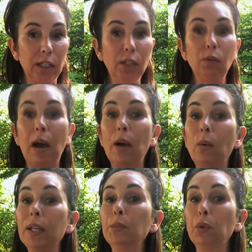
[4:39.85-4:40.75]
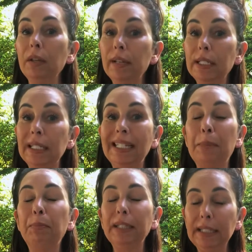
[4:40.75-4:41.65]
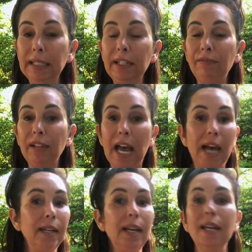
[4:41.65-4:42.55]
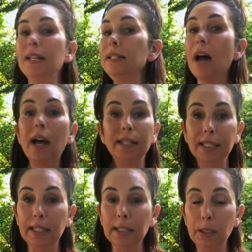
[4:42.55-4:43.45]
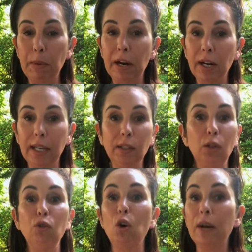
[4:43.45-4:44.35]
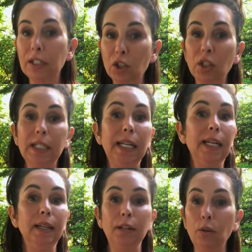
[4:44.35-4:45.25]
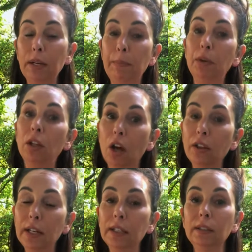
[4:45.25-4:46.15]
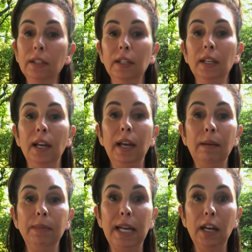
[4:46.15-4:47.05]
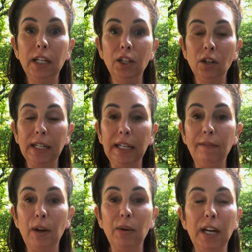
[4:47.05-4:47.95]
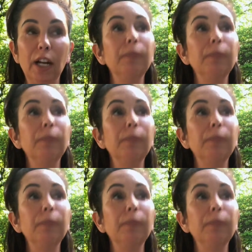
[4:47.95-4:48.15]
So I was previously completely flat, not skin sparing, so no extra skin, no nipple, all the down and dirty info here.